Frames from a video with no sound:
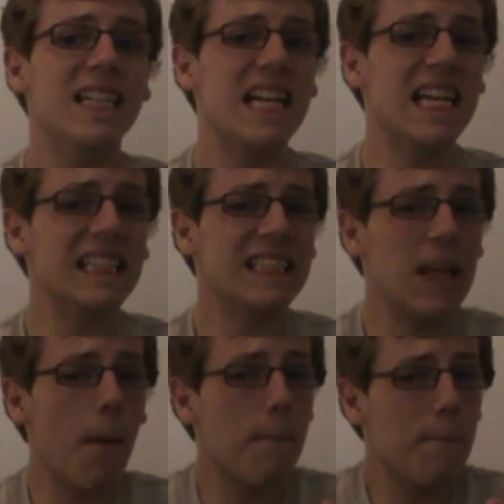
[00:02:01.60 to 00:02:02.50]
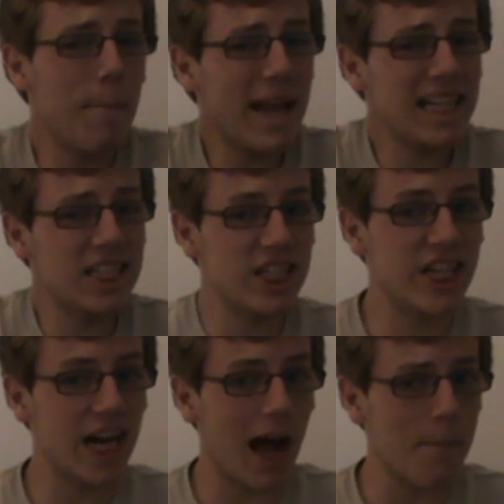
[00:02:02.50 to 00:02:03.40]
Just a bit
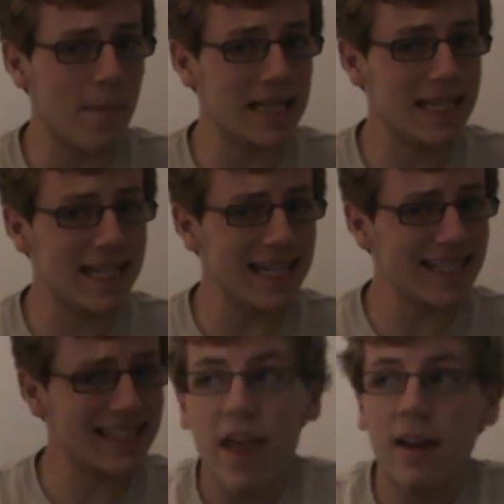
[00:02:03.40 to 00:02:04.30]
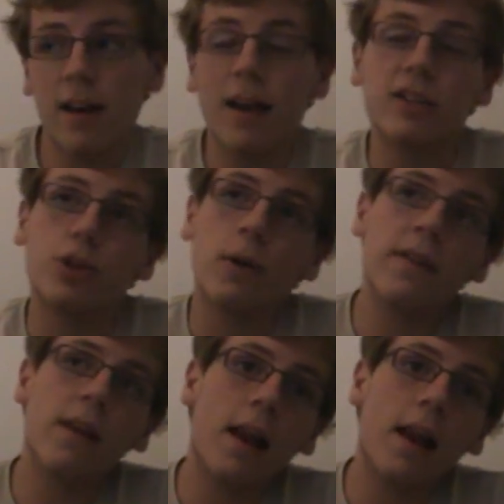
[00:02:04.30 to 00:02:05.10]
dramatic. Then I joined the